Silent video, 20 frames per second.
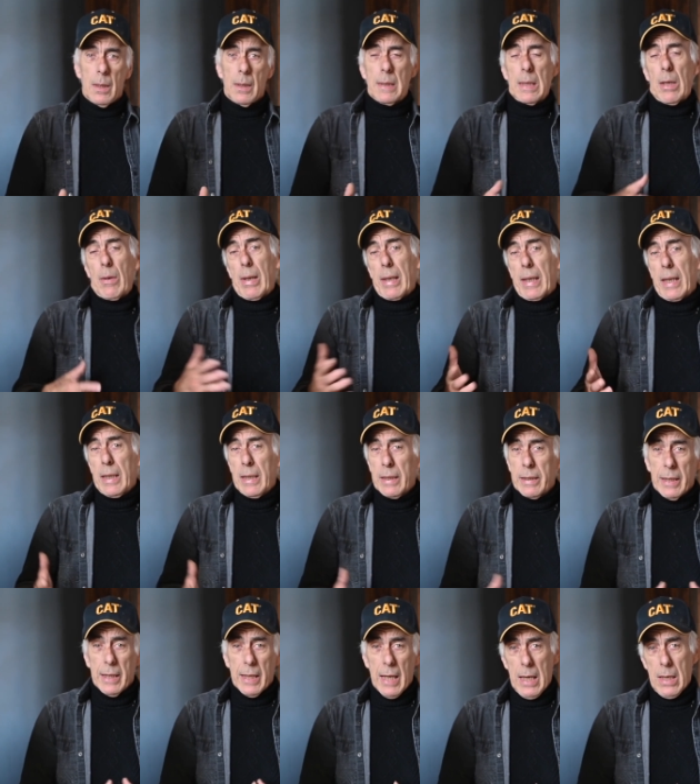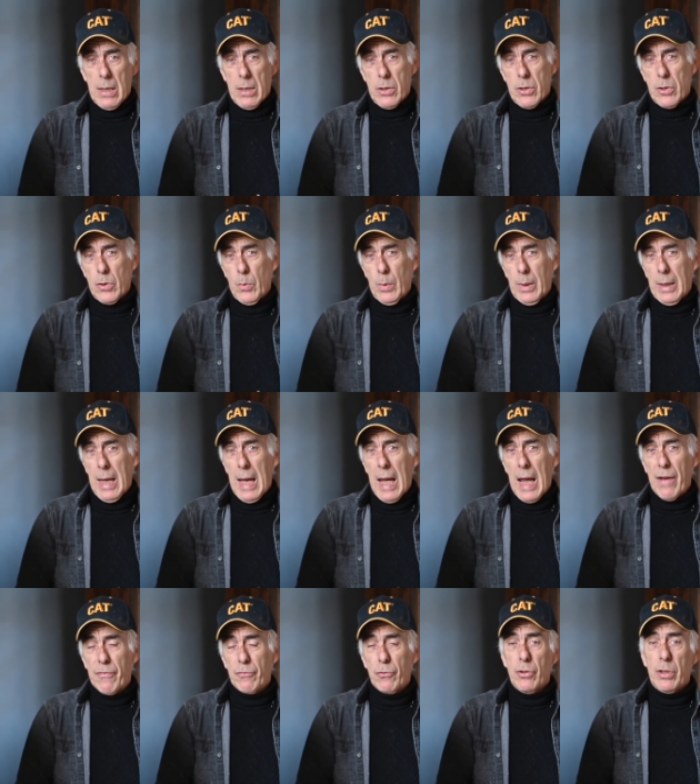Now, like anything else, you will
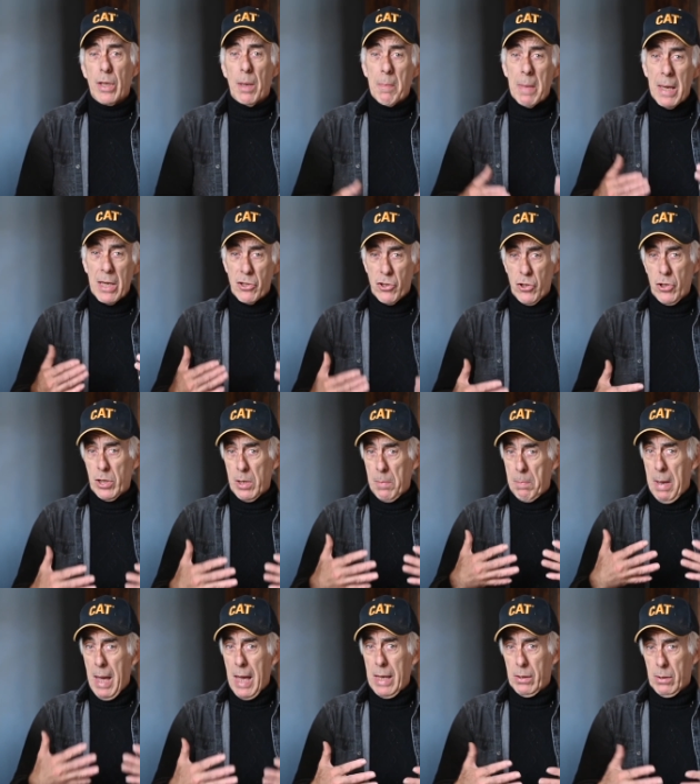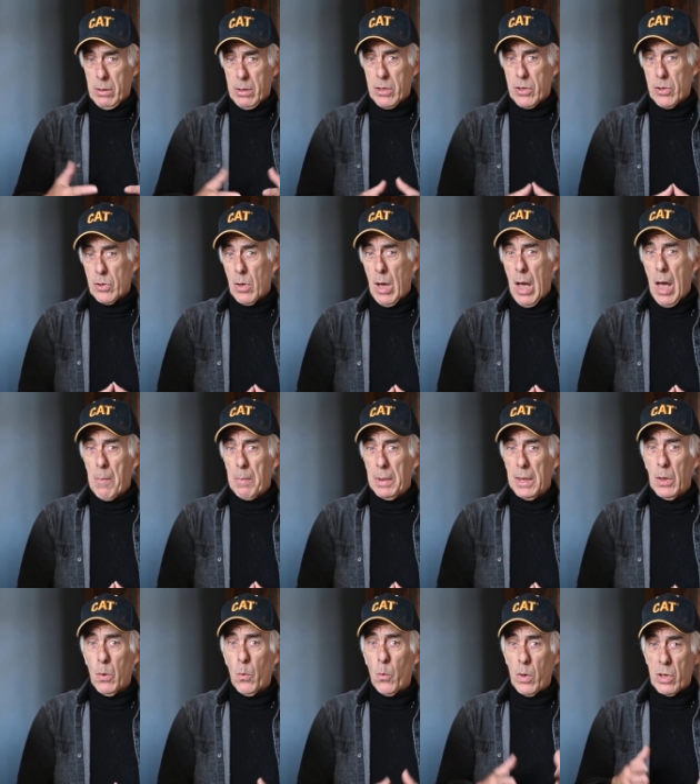have to dimension the panels. So how
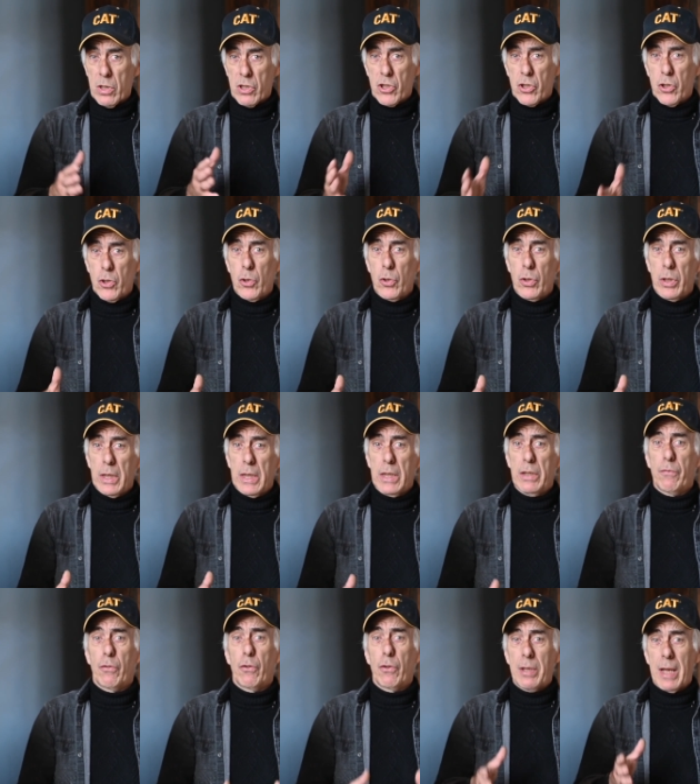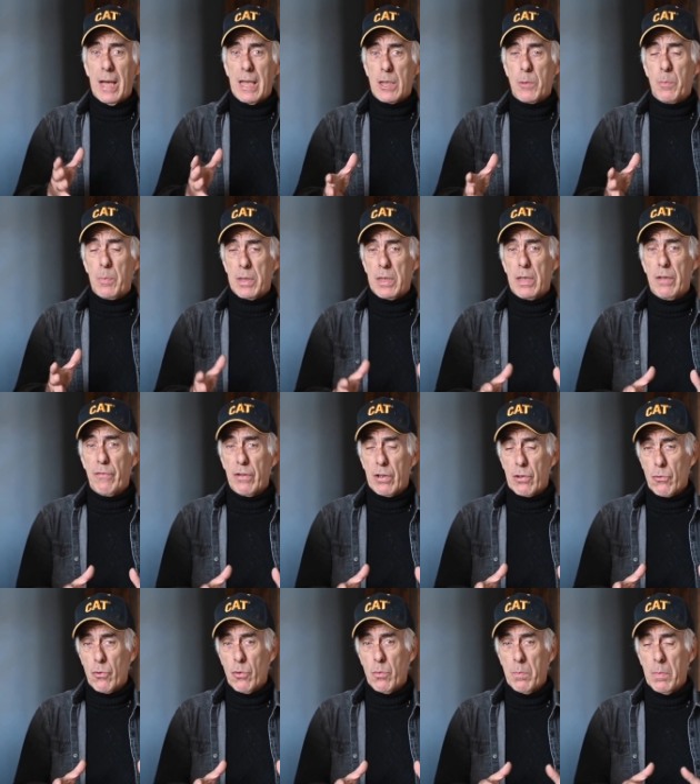many watts do you need for that
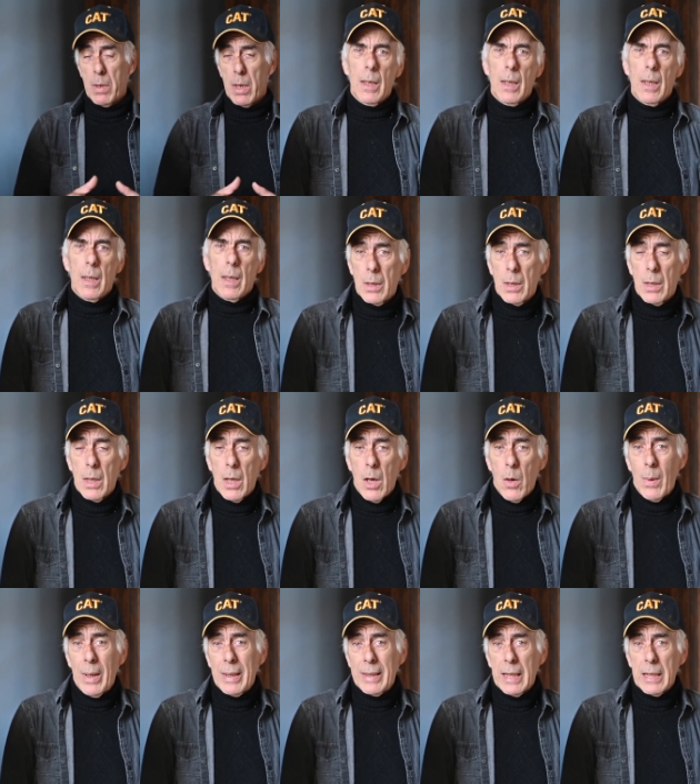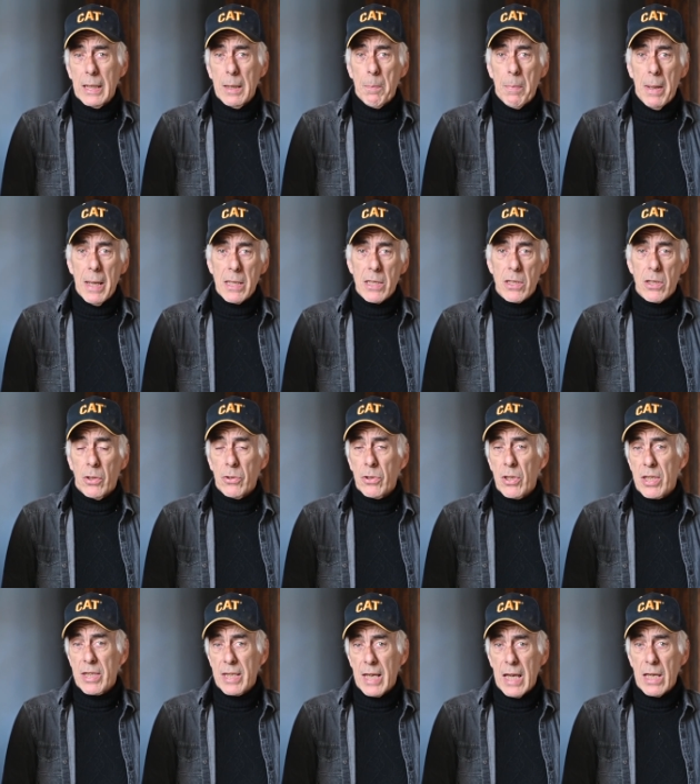specific room? Well, that depends on the
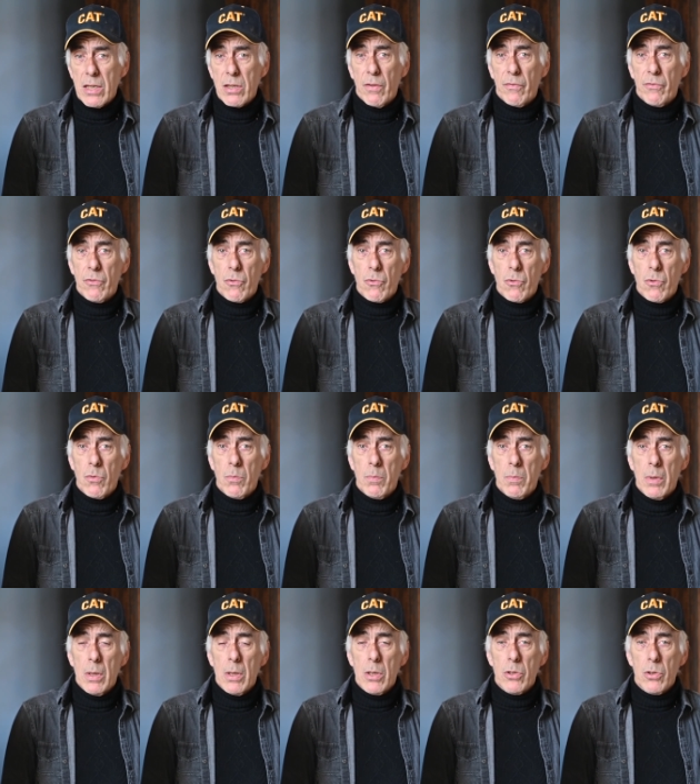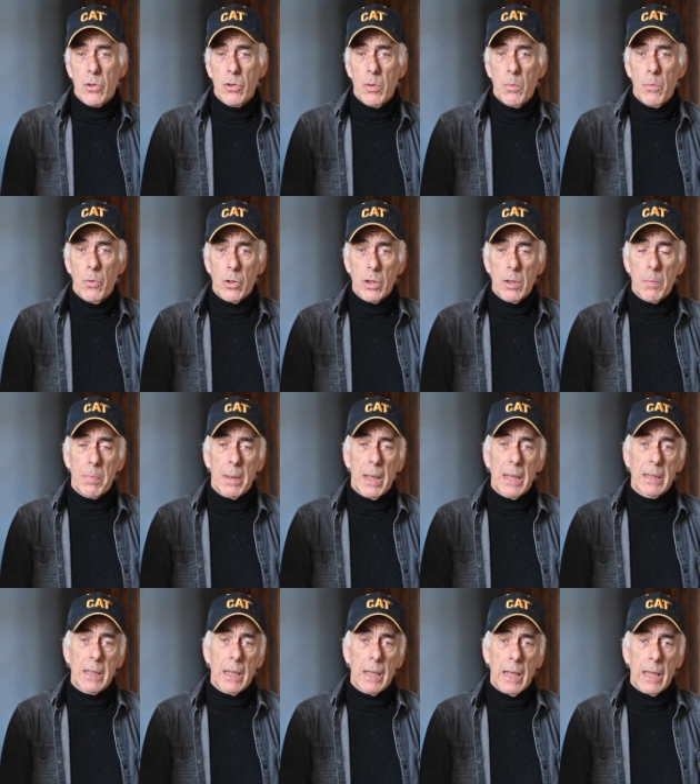size of the room. So you multiply
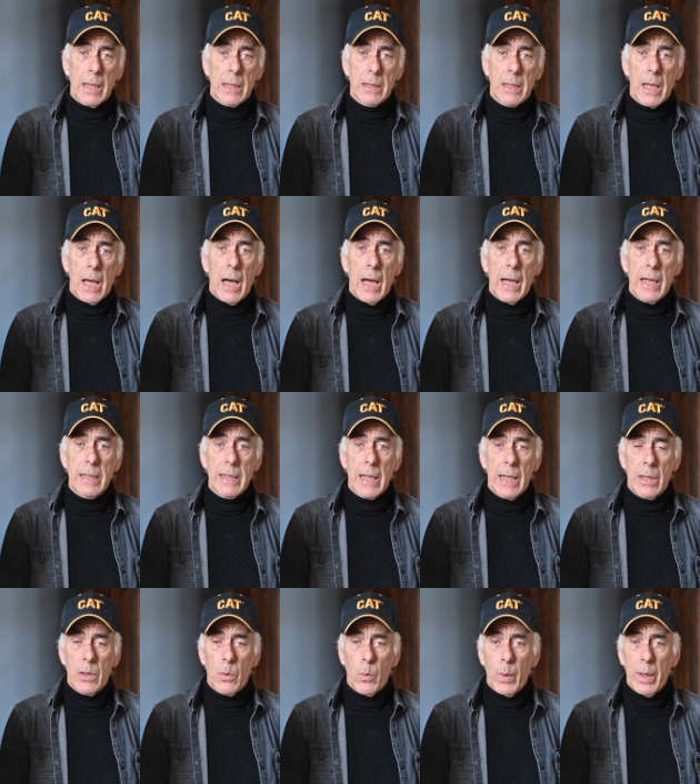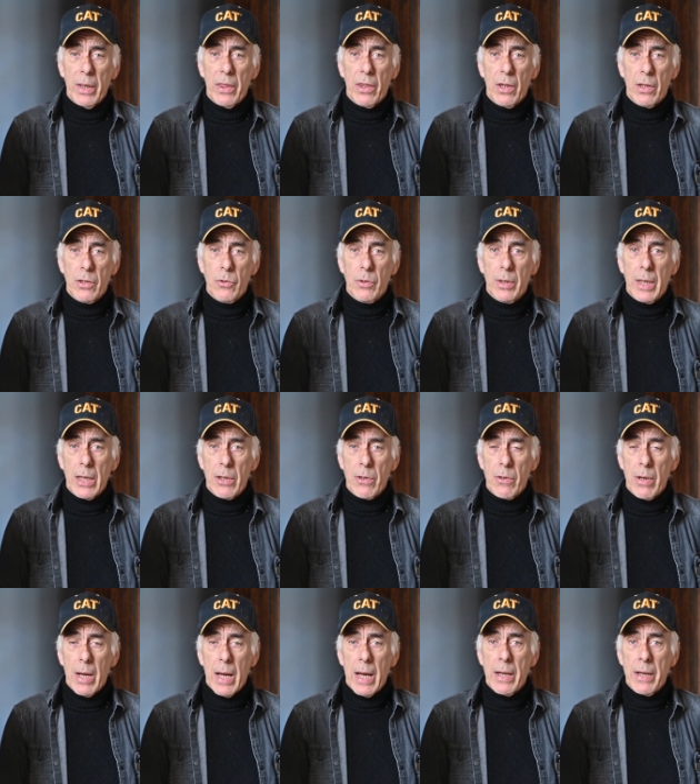the length, the height and the width
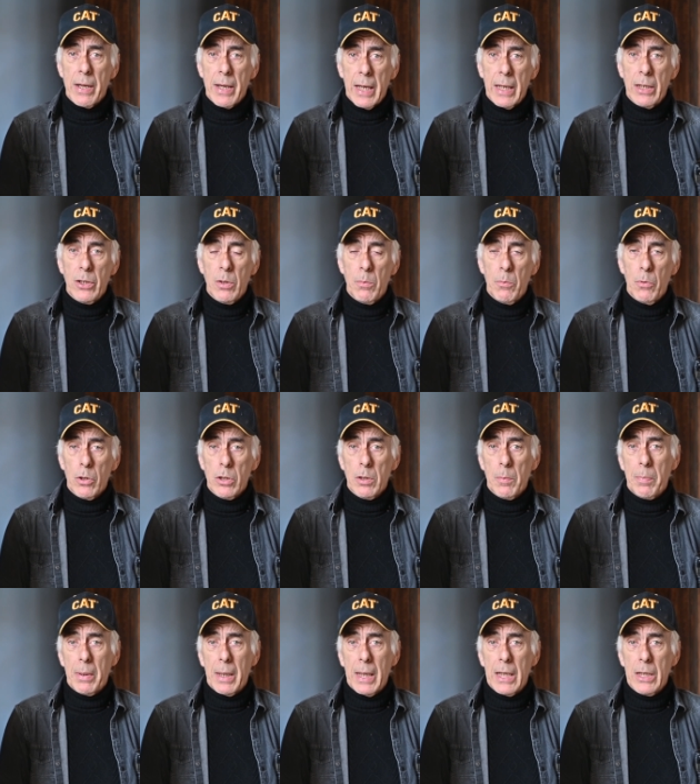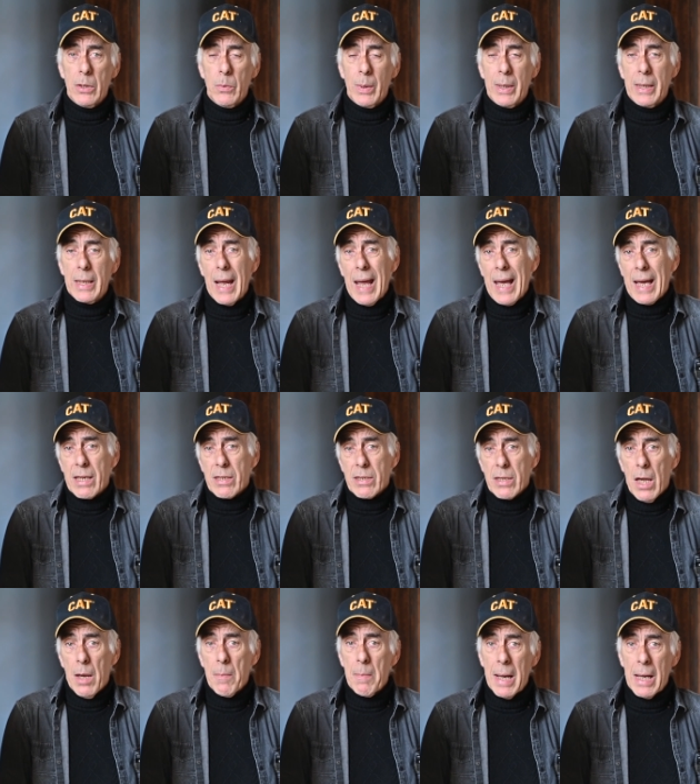together, and then you multiply it with X
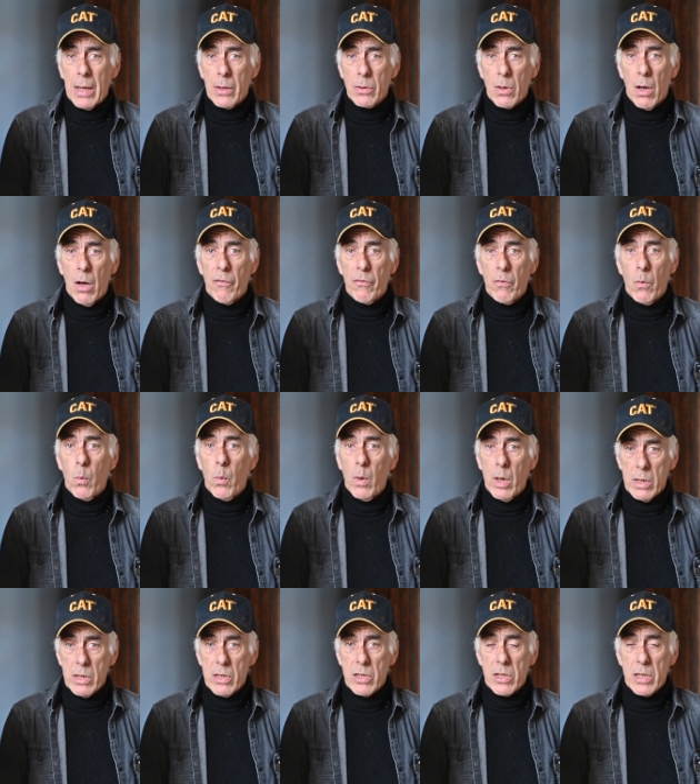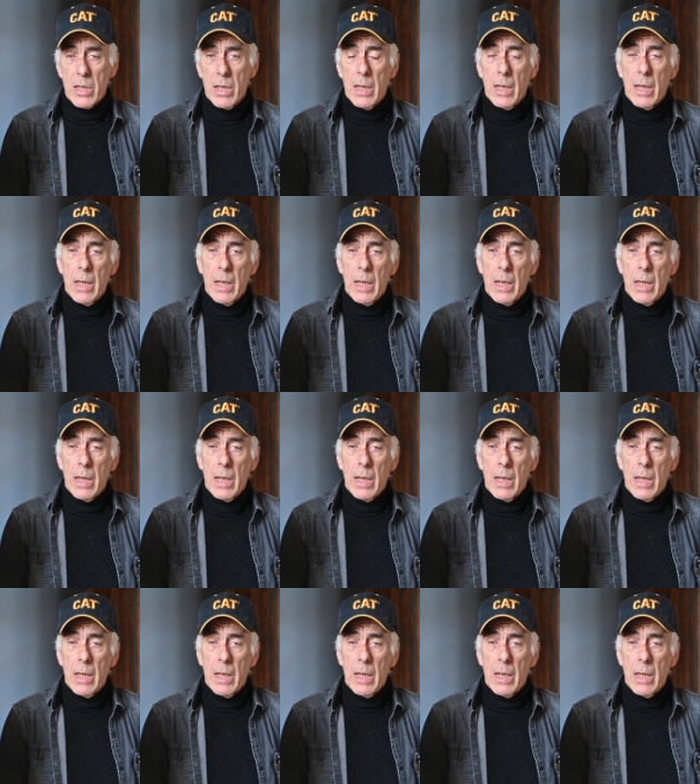amount of watts.